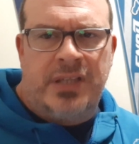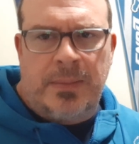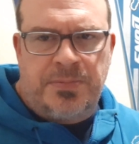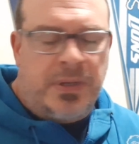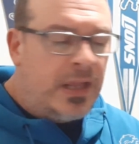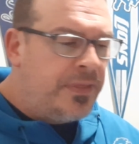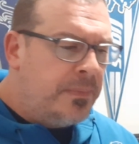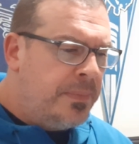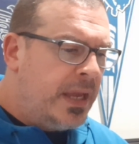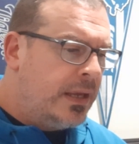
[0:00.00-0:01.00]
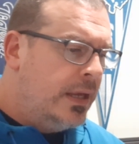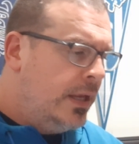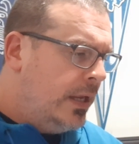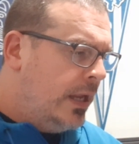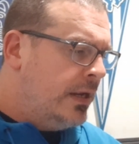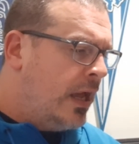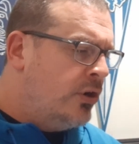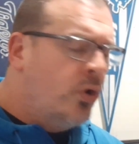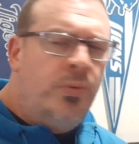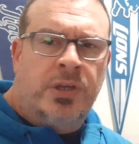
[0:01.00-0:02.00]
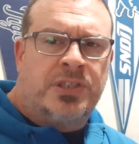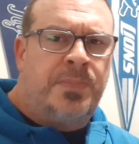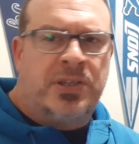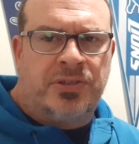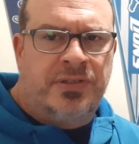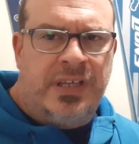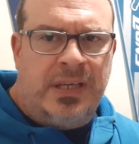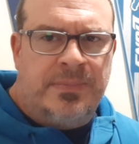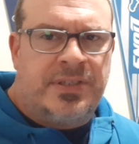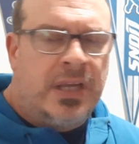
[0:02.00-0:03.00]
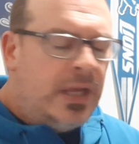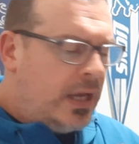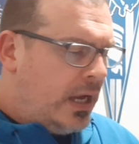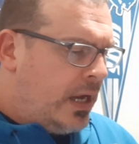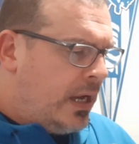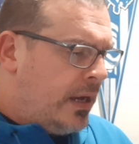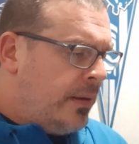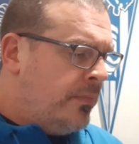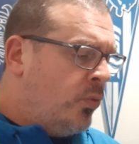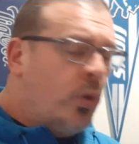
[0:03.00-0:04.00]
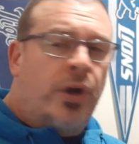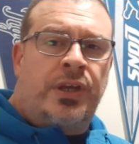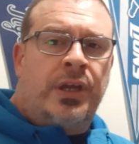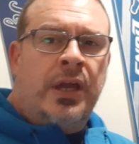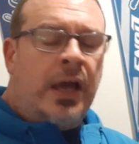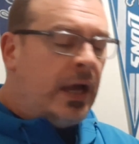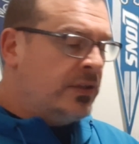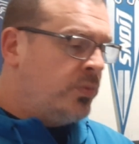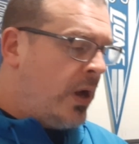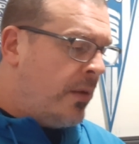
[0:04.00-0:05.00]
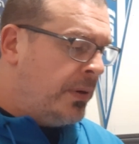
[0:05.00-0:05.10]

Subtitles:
attempts, but nothing big, and no real special teams work as well.